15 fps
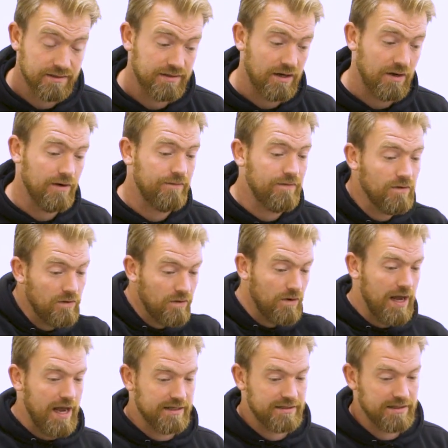So if
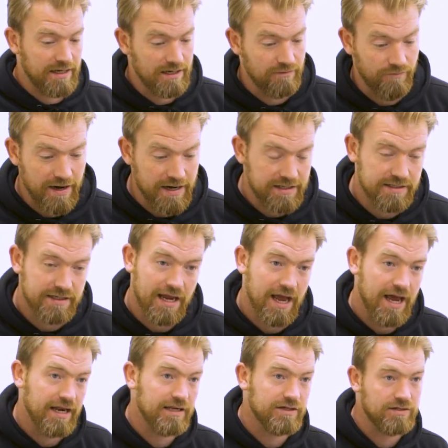you're at a race
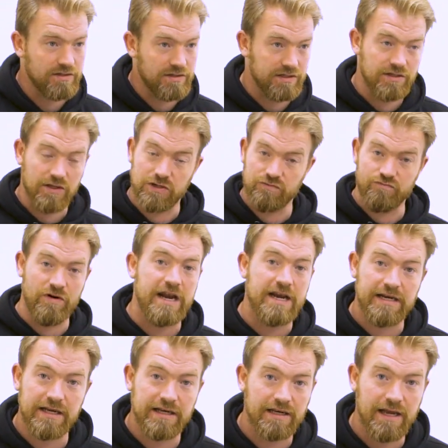and it suddenly starts
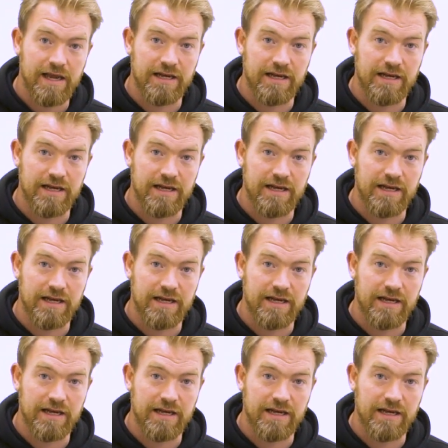raining